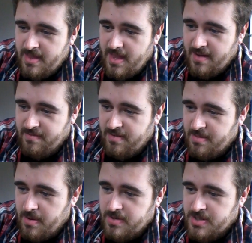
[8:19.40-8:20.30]
Every
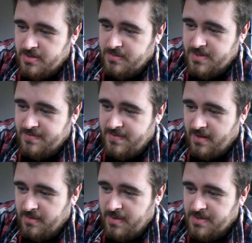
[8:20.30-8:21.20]
emotion was
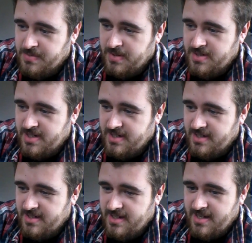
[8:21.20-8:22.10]
felt whilst watching,
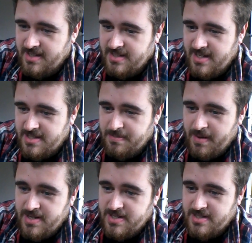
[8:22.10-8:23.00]
and it's a
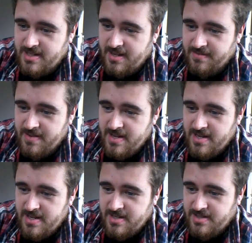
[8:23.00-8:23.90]
pleasure to have
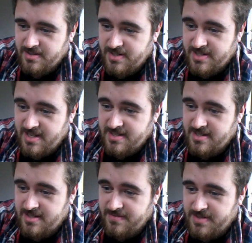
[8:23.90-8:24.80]
such a
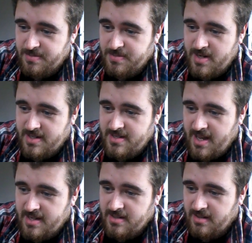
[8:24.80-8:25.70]
sensitive subject
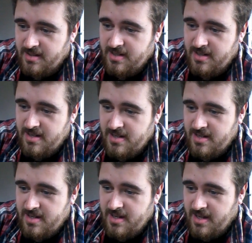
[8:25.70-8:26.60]
handled
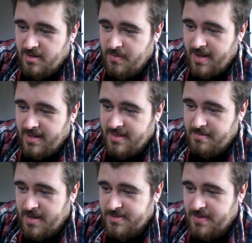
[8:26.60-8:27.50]
in a way that
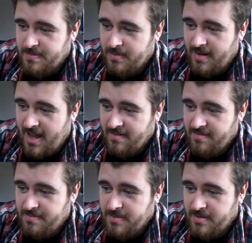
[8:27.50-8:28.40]
makes people laugh
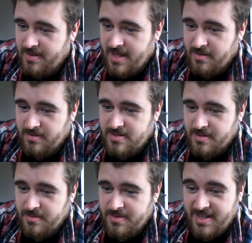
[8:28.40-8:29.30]
but then also
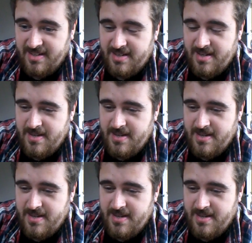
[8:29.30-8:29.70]
think.